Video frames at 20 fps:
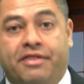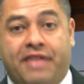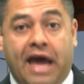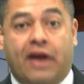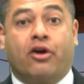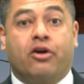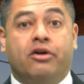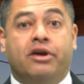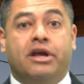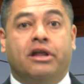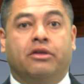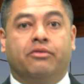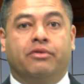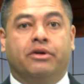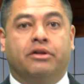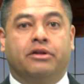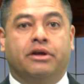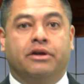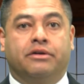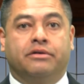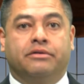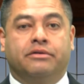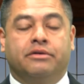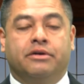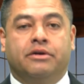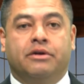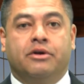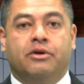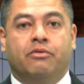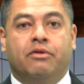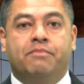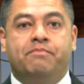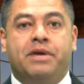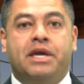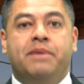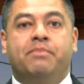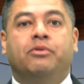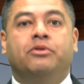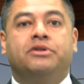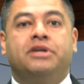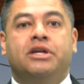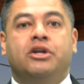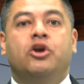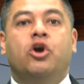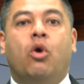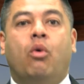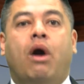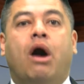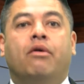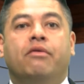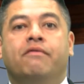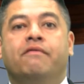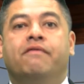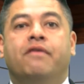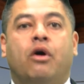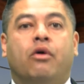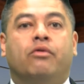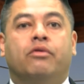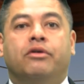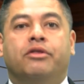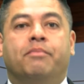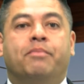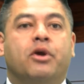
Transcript: That hurt Hillary Clinton. When people didn't go out and vote.